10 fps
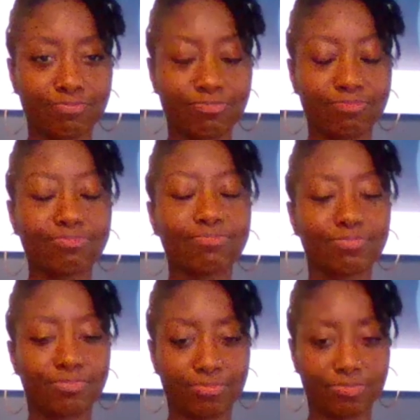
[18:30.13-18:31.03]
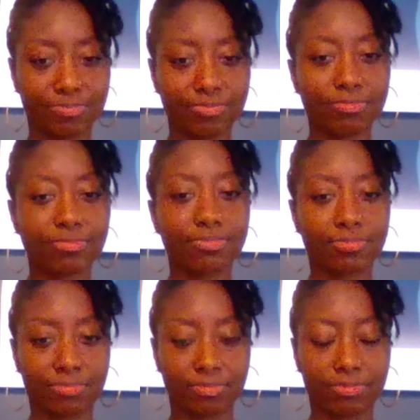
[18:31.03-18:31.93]
not this.
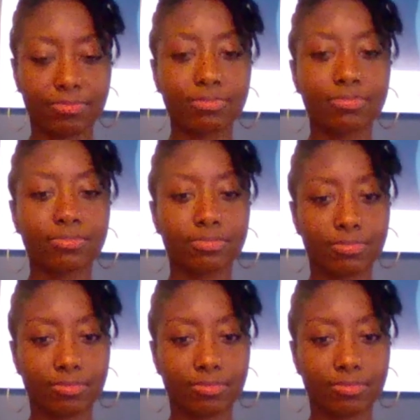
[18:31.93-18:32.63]
This is not